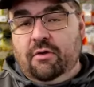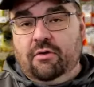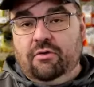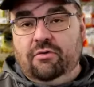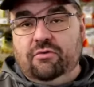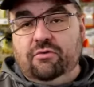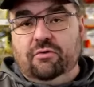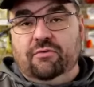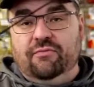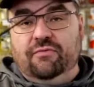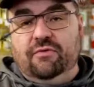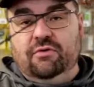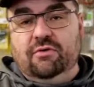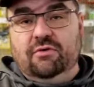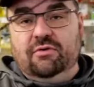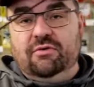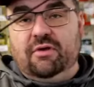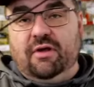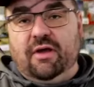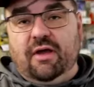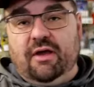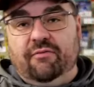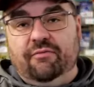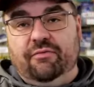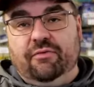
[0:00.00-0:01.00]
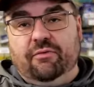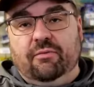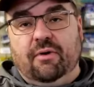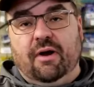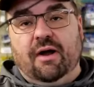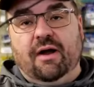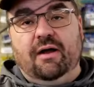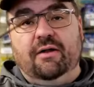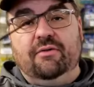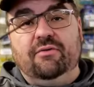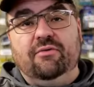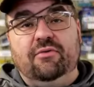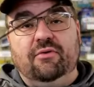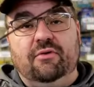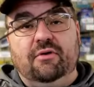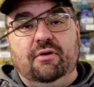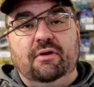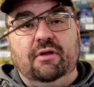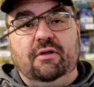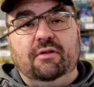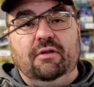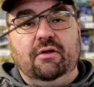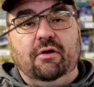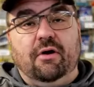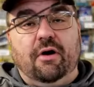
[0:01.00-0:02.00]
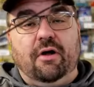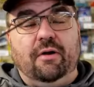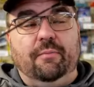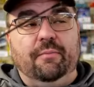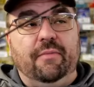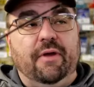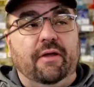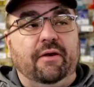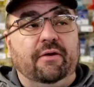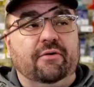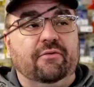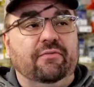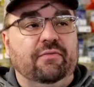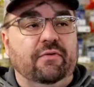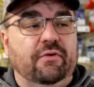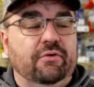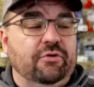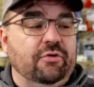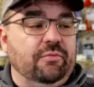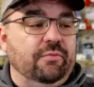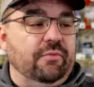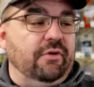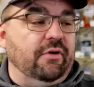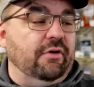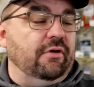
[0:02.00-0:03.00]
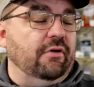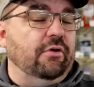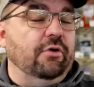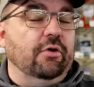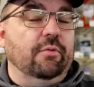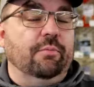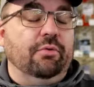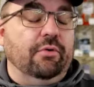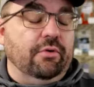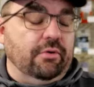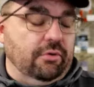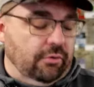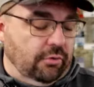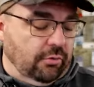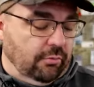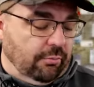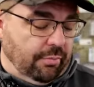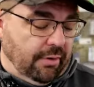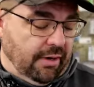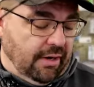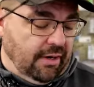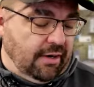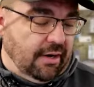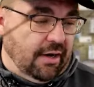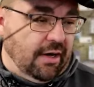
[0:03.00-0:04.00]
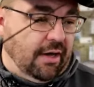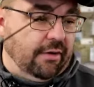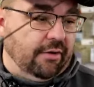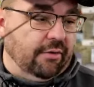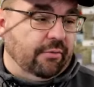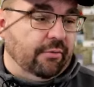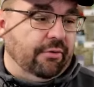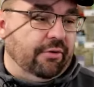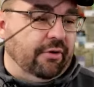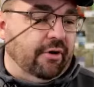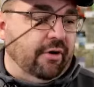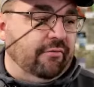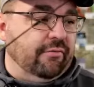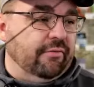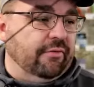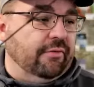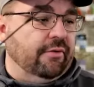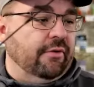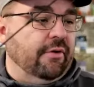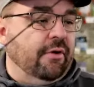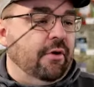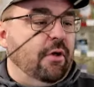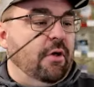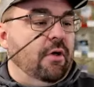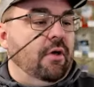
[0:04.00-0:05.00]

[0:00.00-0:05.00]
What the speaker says: So if you just have the rod sitting in the automatic fisherman and you're putting new bait on or whatever,